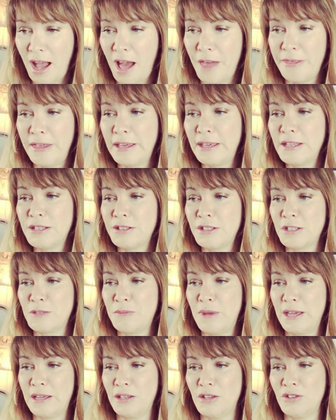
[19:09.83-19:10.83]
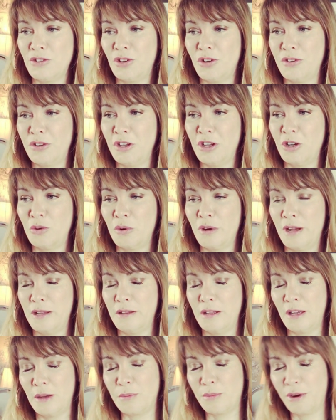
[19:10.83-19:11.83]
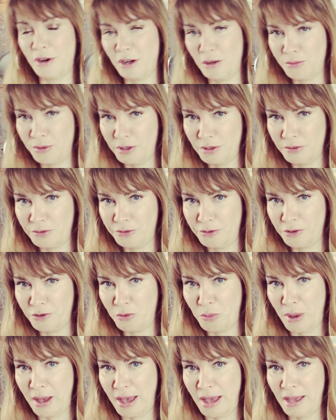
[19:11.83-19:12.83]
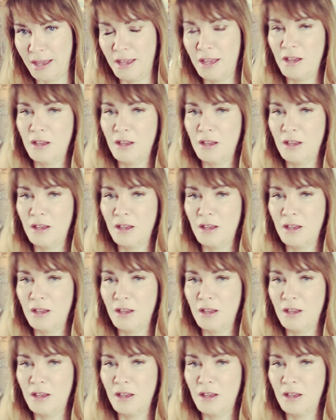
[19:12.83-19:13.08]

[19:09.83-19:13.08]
I think it's just making sure that you're wearing the appropriate footwear